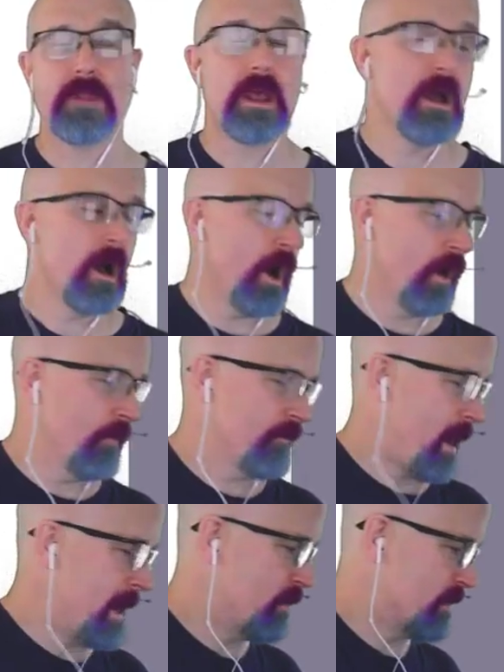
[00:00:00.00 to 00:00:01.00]
Oh,
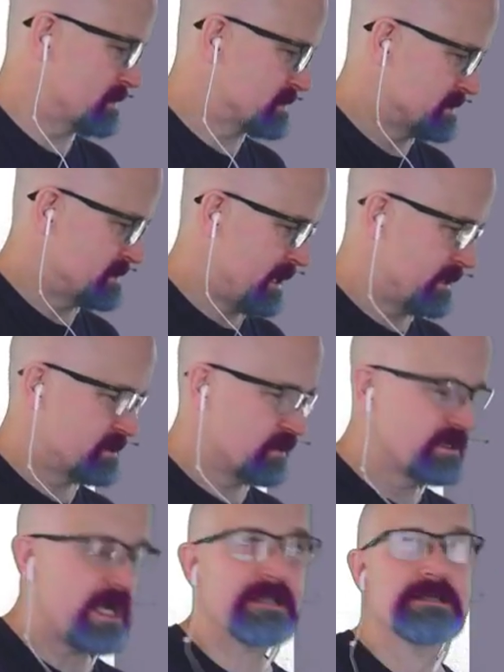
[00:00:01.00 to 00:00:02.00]
I know what I was going to say. So
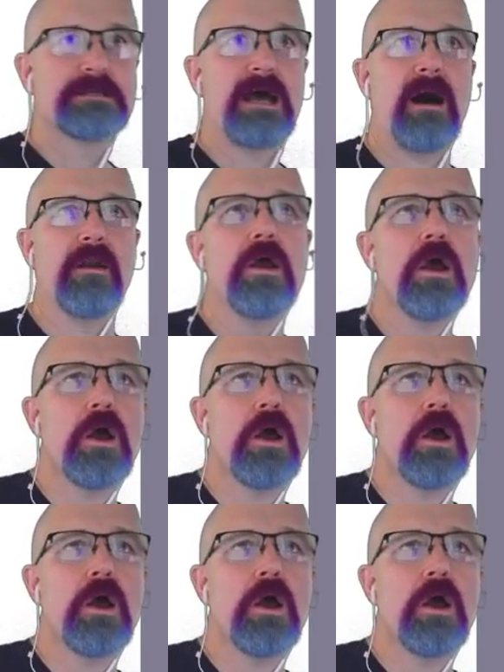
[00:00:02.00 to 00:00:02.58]
check this out.